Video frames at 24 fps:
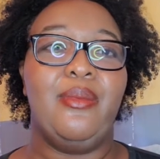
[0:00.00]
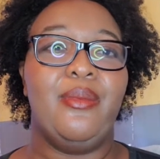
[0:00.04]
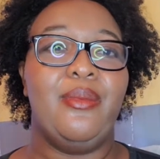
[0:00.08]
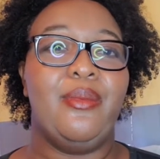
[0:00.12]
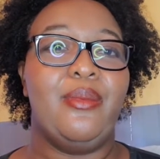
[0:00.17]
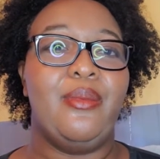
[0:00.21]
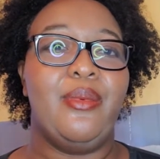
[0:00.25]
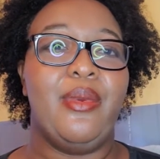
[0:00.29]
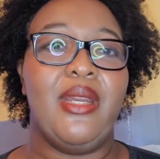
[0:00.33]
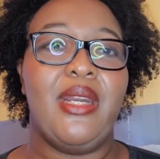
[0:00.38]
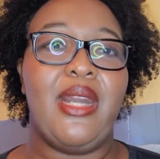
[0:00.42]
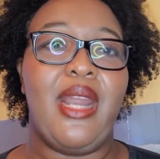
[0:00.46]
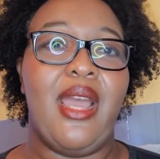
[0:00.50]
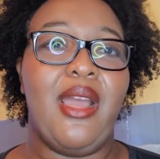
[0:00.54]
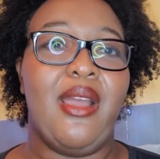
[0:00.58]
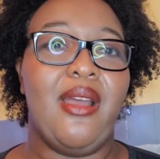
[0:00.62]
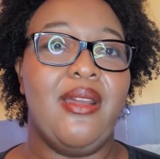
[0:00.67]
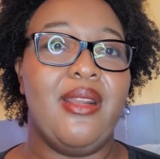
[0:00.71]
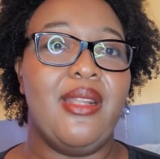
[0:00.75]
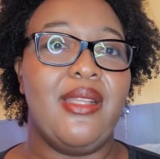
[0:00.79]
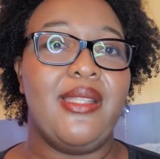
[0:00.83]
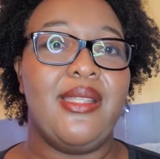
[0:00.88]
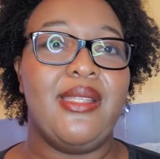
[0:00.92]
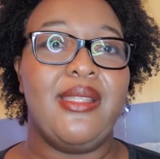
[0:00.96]
we're not
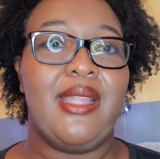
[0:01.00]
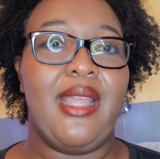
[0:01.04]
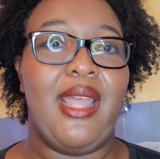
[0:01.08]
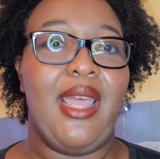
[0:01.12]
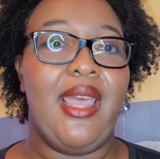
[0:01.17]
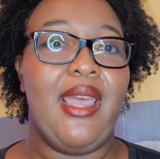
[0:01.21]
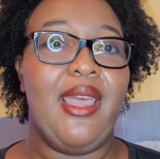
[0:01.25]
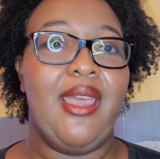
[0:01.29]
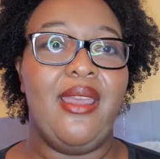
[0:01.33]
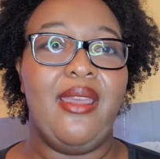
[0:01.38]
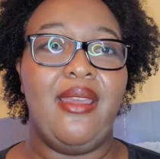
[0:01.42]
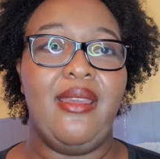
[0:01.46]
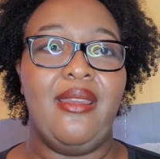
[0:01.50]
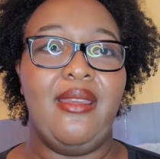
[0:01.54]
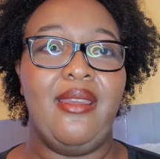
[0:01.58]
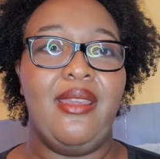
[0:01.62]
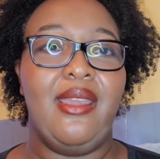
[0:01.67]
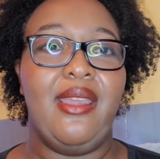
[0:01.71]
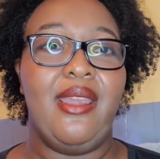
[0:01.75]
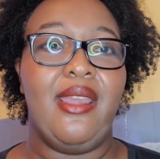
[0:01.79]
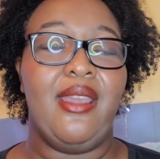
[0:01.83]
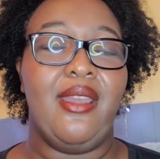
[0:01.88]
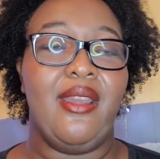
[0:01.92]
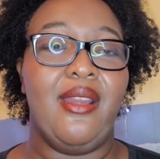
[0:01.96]
gonna stay
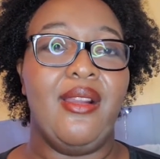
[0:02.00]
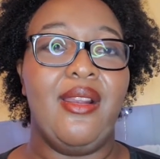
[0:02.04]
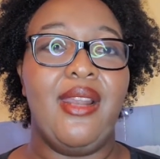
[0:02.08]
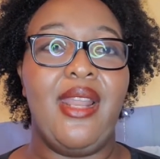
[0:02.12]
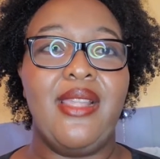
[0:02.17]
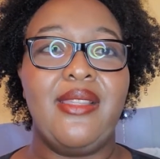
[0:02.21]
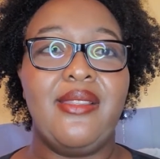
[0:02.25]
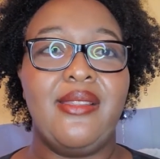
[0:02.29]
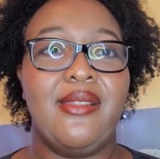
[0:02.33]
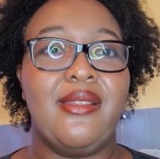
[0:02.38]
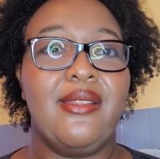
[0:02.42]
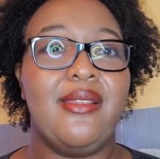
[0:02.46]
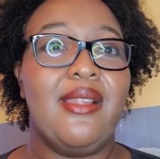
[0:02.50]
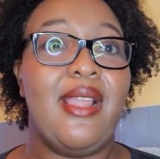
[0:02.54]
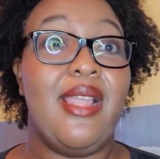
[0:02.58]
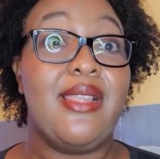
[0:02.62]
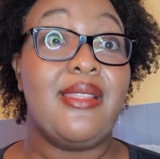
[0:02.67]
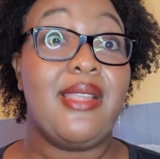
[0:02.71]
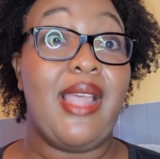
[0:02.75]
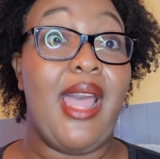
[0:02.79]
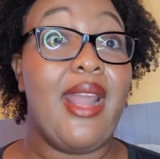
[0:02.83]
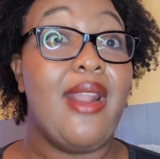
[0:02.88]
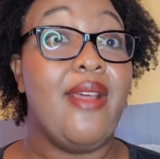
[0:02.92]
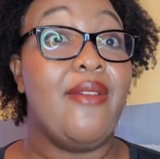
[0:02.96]
here. Let's
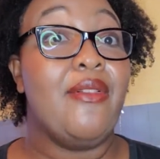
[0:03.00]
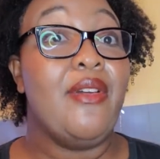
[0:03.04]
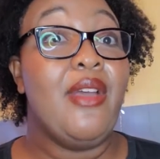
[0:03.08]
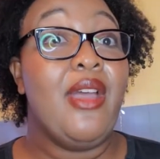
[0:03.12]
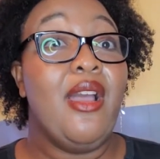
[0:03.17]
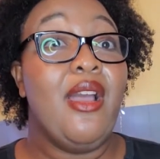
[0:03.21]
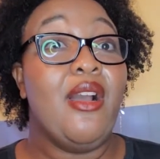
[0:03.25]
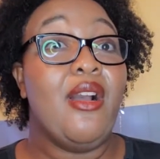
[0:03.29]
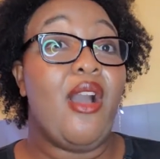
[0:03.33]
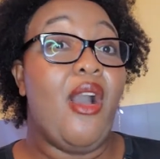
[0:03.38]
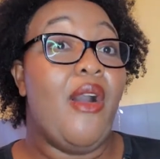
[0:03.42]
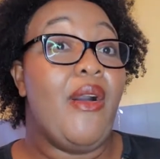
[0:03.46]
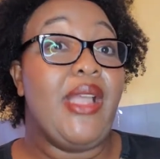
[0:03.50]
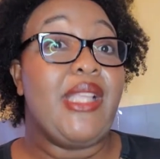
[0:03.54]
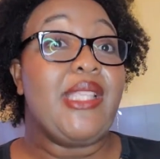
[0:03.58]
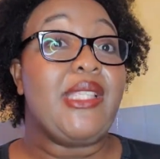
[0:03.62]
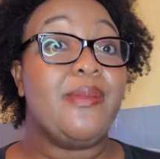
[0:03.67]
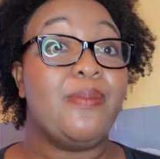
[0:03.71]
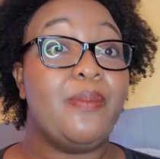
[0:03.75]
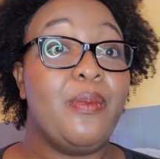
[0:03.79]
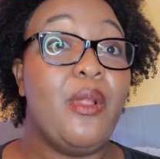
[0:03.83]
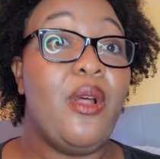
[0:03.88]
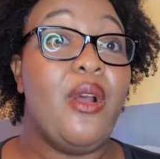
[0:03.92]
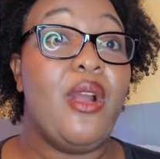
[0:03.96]
kind of go
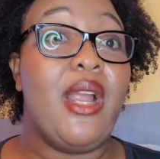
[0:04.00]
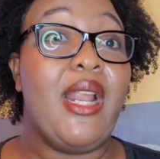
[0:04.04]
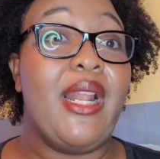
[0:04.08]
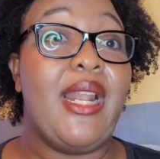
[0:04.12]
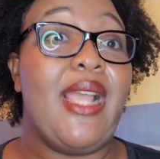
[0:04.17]
explore.